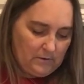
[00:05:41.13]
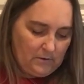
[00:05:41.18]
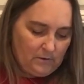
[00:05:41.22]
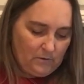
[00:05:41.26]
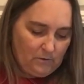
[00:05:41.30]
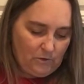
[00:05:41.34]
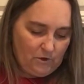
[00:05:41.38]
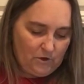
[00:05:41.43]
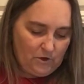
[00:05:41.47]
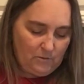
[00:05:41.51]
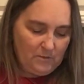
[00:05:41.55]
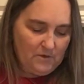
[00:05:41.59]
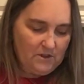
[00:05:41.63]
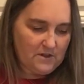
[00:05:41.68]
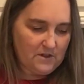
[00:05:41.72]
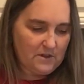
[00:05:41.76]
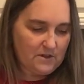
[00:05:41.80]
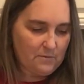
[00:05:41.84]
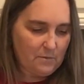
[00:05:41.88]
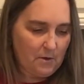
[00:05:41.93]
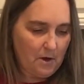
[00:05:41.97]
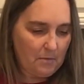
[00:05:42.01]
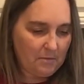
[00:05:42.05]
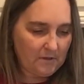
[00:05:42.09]
Which means it's
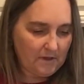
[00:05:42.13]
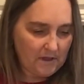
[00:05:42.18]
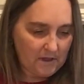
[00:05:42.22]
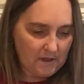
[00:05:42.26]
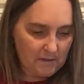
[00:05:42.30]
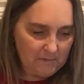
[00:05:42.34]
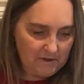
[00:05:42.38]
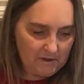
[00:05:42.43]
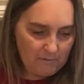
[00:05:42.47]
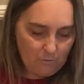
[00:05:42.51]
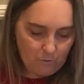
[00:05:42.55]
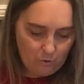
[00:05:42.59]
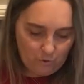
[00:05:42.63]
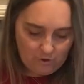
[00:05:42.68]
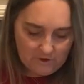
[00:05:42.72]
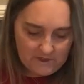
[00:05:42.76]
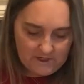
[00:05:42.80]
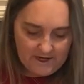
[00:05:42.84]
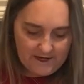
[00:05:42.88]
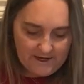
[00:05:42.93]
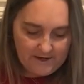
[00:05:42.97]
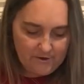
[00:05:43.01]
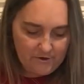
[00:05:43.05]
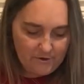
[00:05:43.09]
probably going to be more
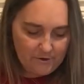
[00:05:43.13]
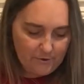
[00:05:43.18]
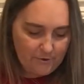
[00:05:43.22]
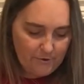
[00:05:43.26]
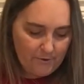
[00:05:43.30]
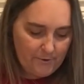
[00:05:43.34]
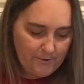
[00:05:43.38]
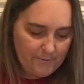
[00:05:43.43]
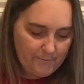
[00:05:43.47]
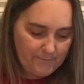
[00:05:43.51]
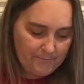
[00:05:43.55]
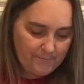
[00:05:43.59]
tender.